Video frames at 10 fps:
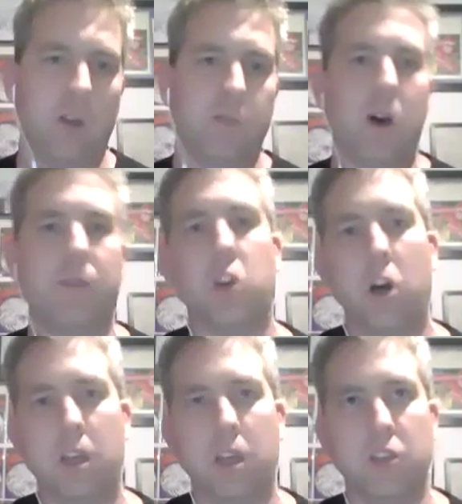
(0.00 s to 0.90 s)
of them. I've
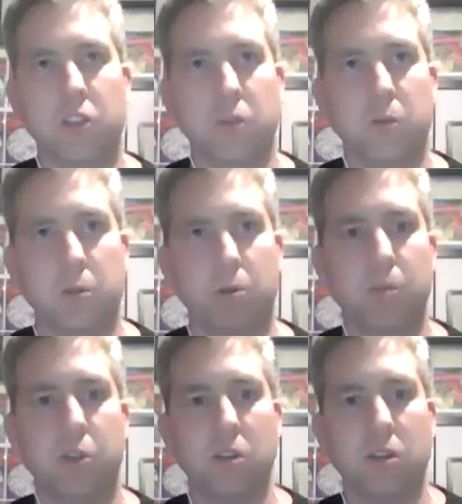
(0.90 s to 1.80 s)
got a
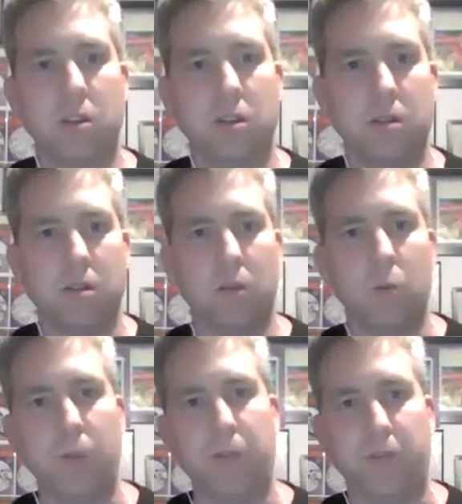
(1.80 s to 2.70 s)
subscription
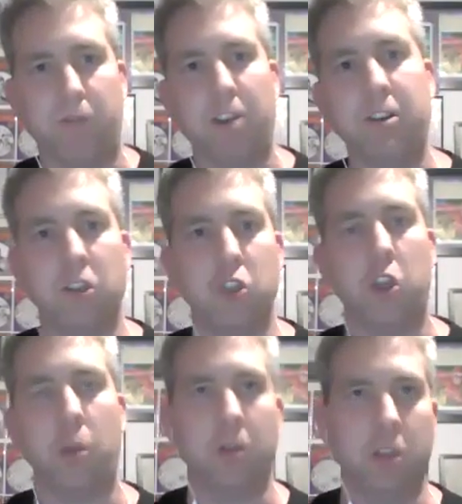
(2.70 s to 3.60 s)
with a friend in
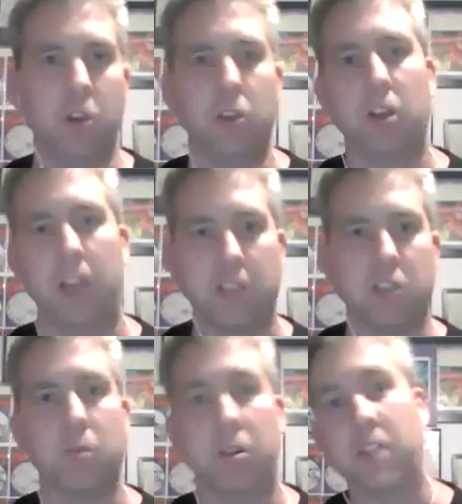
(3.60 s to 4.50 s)
Germany who
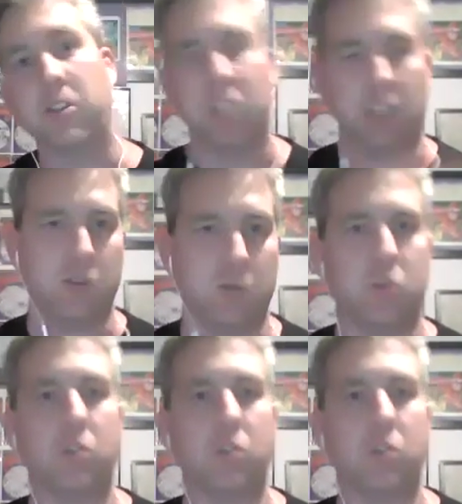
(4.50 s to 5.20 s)
collects them and then sends them